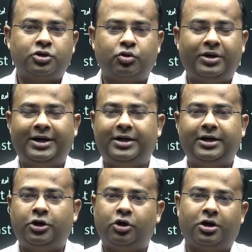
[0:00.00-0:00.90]
So he
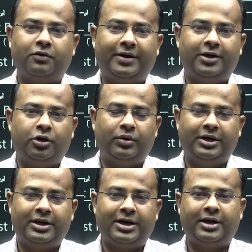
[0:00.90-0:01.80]
did not went to
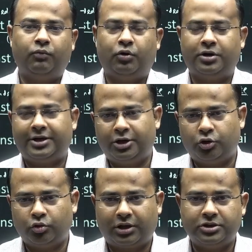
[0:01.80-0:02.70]
India. He wanted
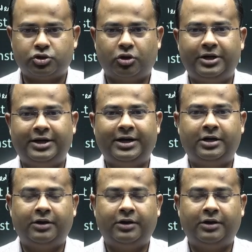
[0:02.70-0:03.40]
to consolidate.